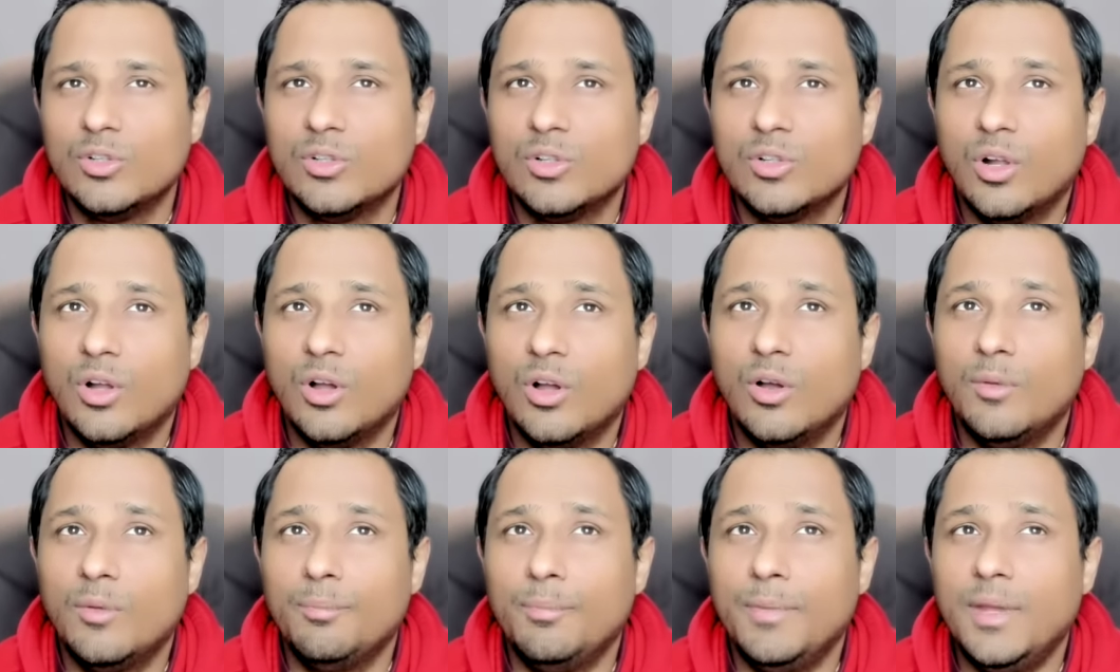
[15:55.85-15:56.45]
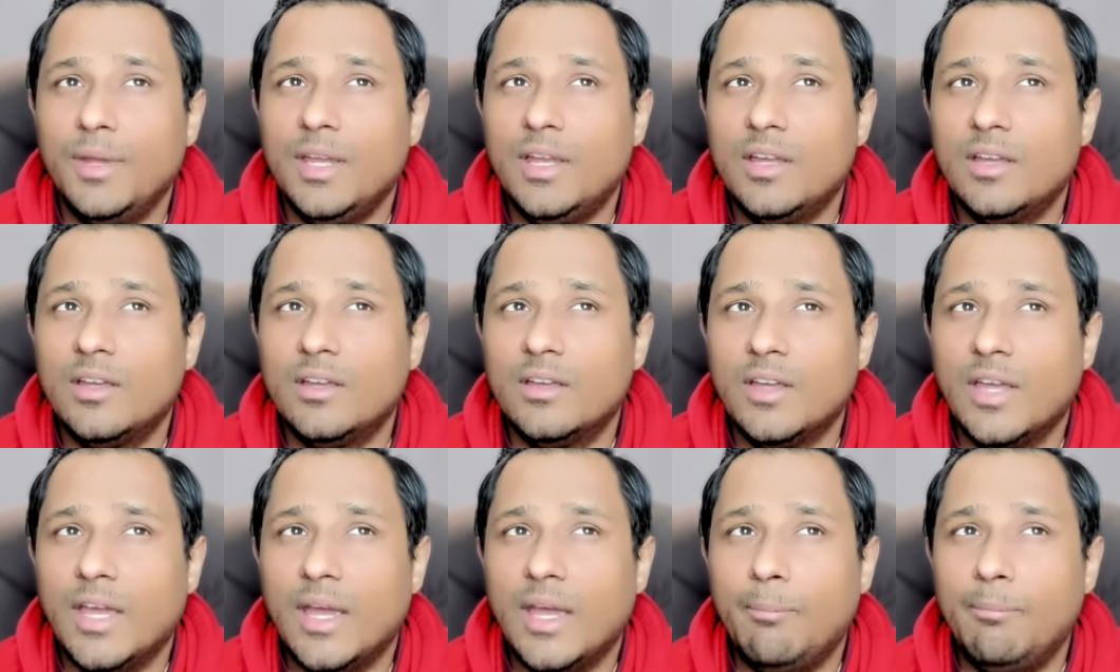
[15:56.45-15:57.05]
uh, make
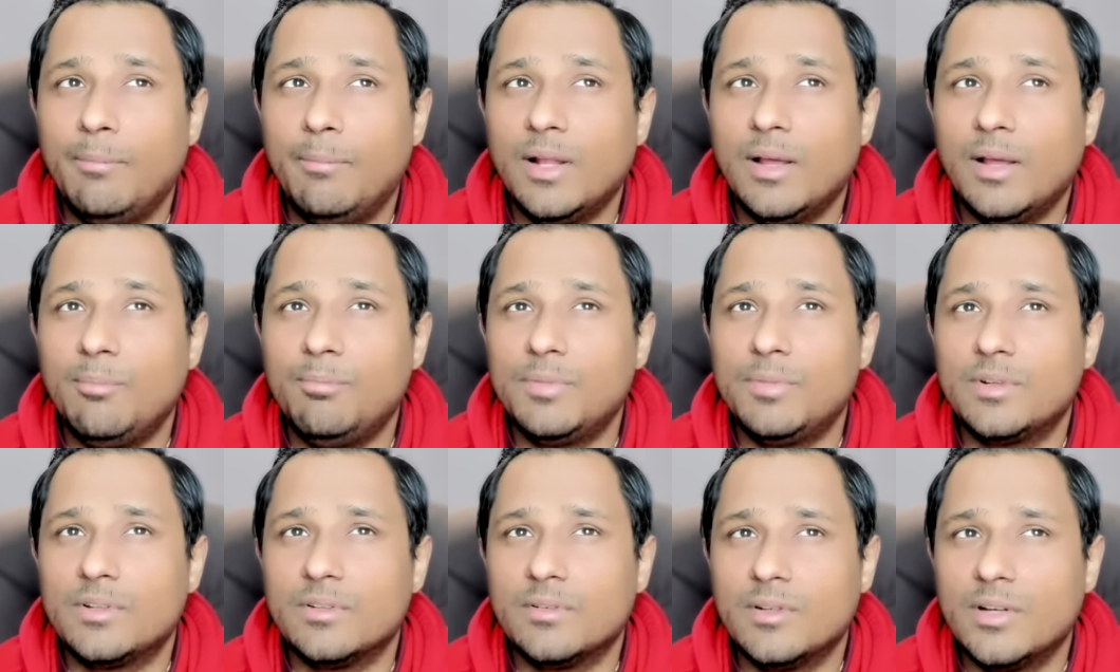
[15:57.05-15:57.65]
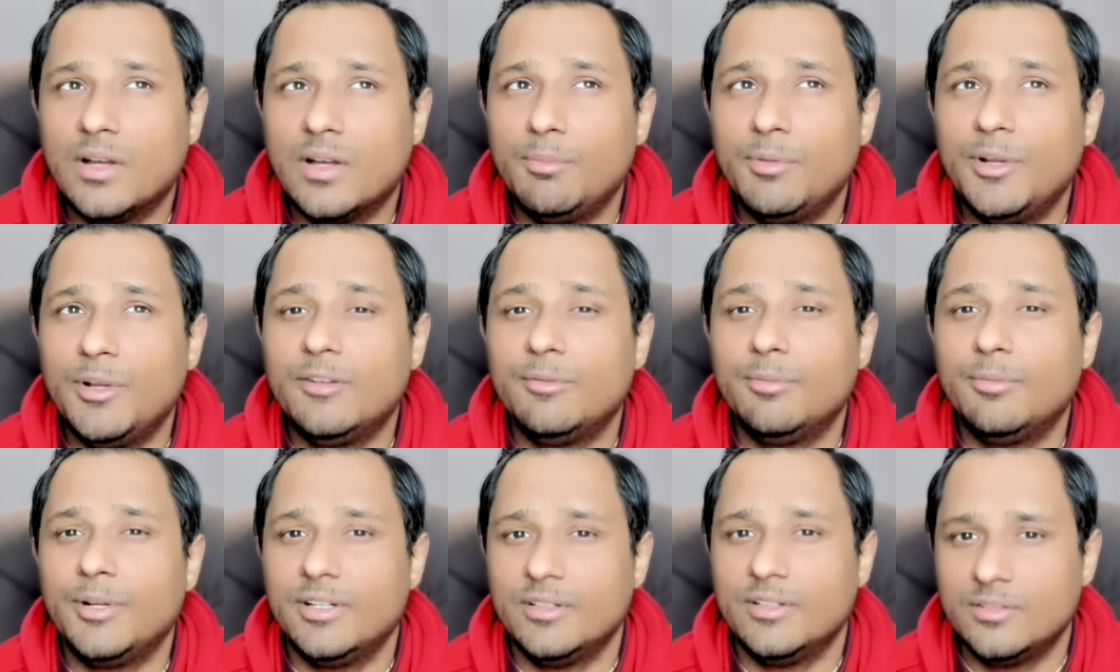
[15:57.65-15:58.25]
abrupt
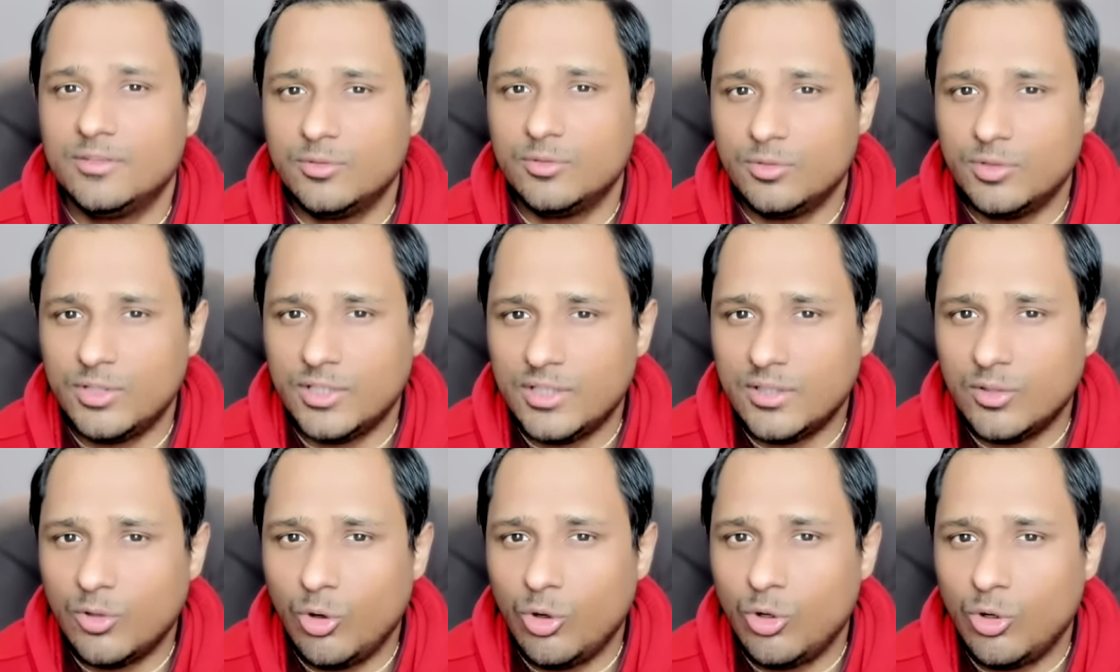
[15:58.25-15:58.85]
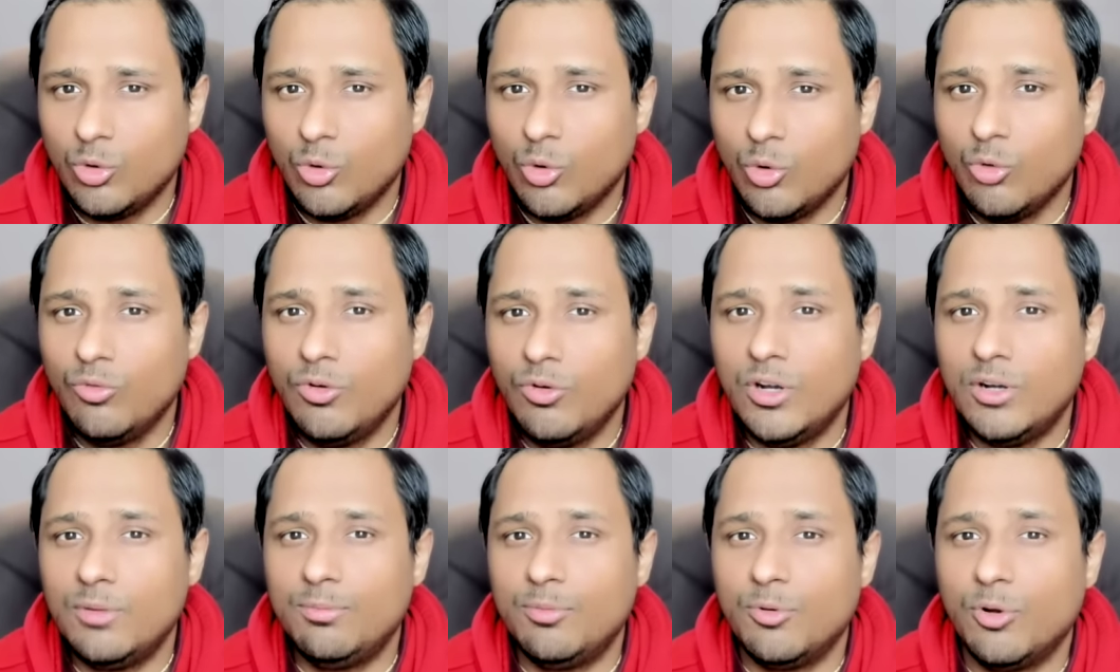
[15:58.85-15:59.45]
commitments, okay, or
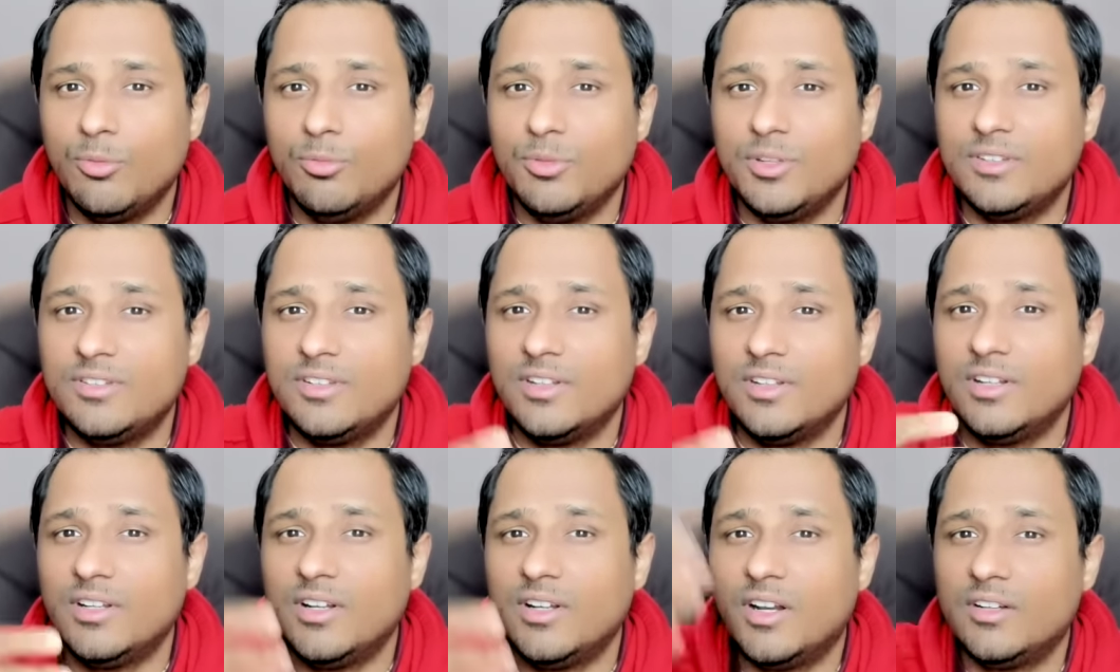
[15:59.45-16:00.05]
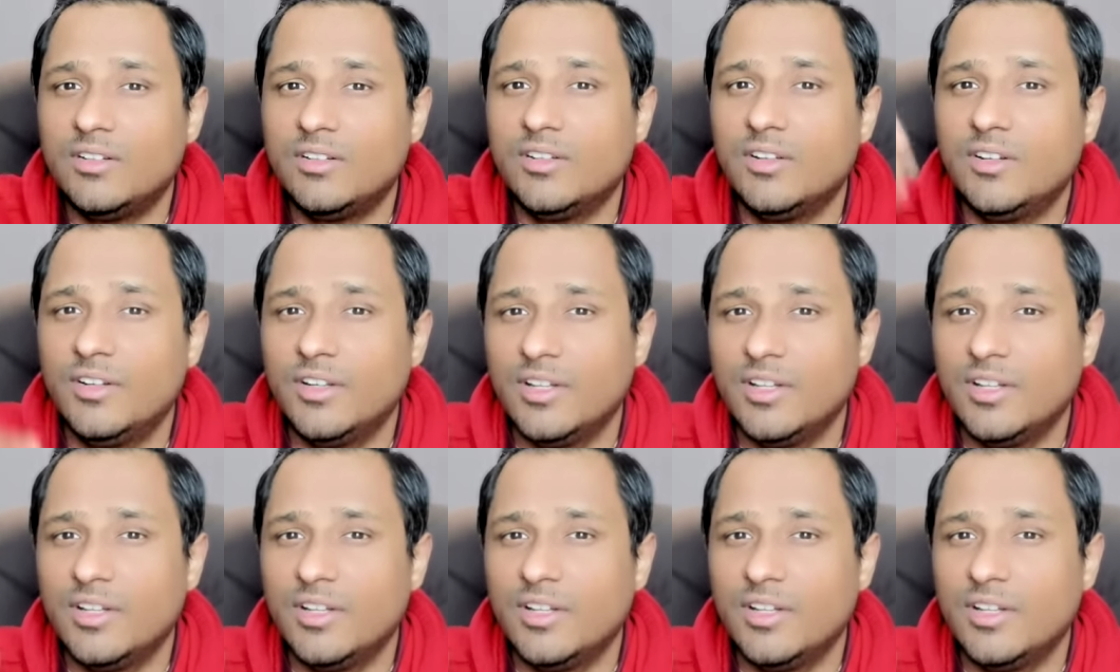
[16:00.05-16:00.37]
over promise and under